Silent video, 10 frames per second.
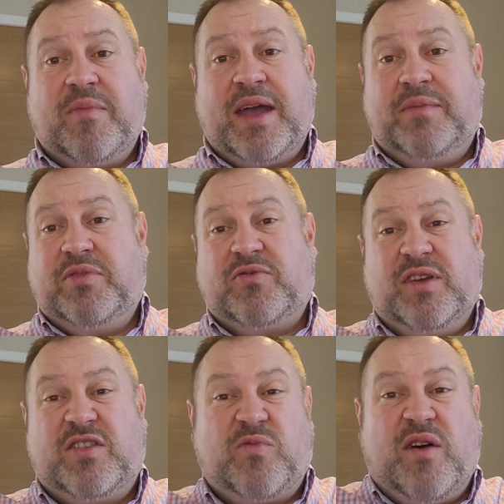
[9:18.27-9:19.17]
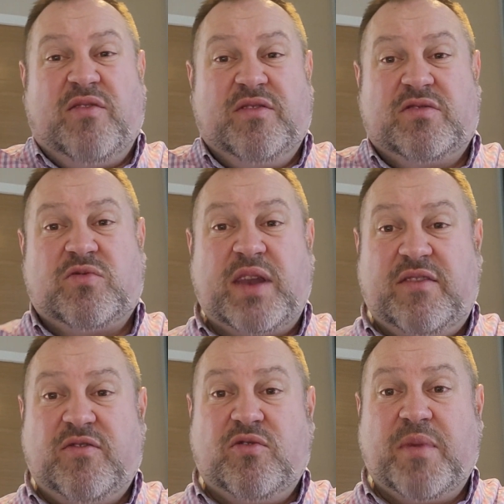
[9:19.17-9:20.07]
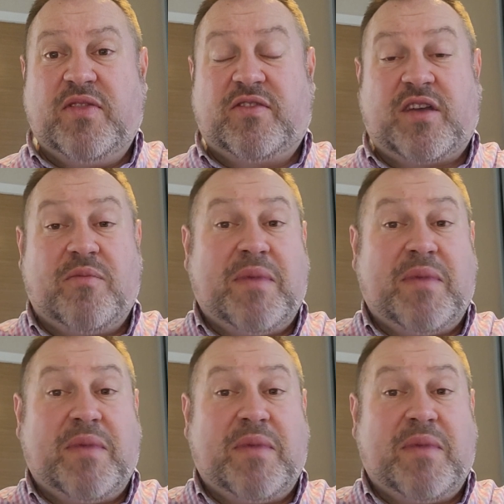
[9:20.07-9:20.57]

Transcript: made between 12 and 24 months ago,